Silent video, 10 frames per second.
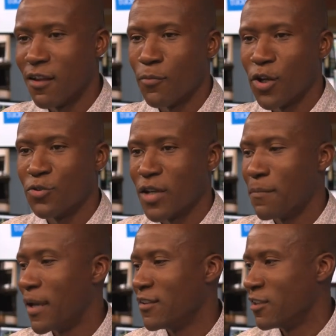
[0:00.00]
number intraday
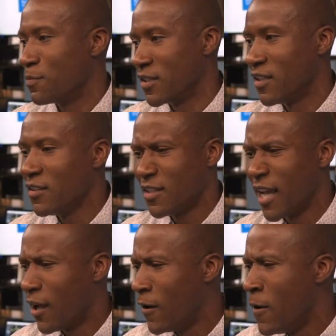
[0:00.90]
basis. But
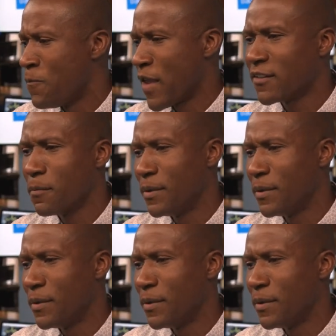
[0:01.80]
CCL, that's a